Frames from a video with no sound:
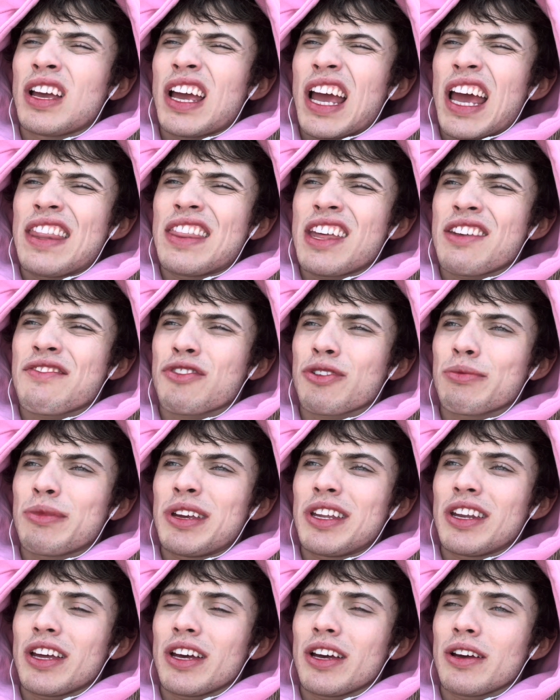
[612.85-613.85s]
And then for me
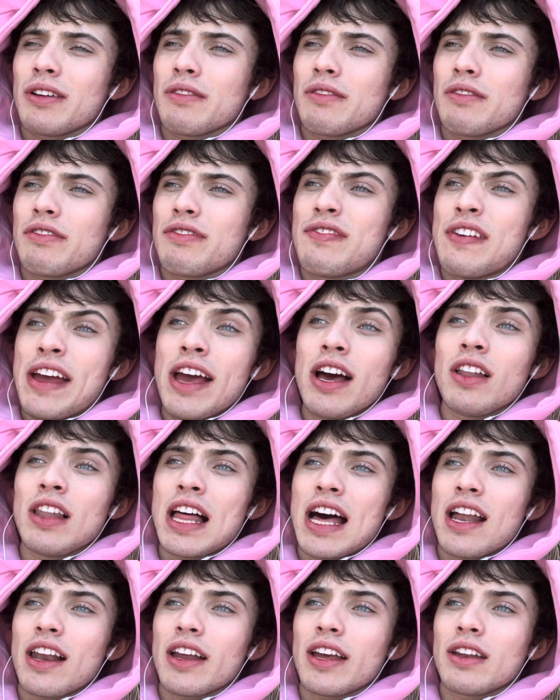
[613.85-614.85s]
to fail
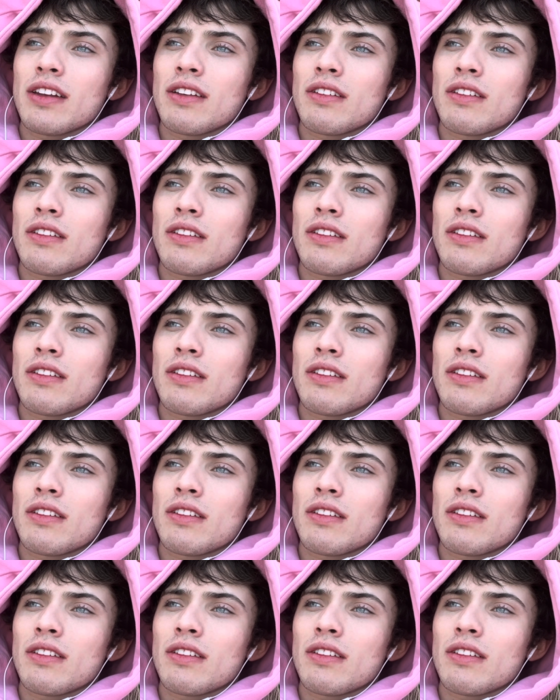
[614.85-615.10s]
at it,